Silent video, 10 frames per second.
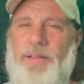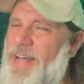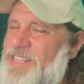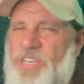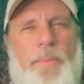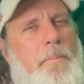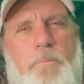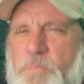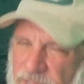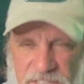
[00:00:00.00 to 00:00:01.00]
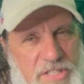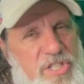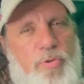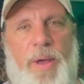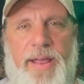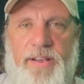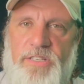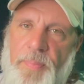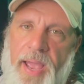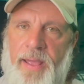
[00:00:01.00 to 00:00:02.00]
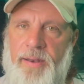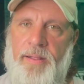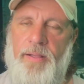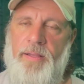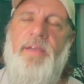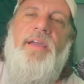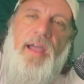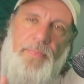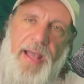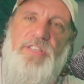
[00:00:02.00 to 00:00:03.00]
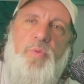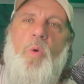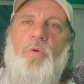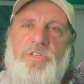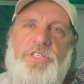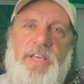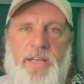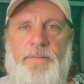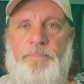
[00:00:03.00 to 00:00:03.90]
lots of missed swings, man. And that's what we're seeing.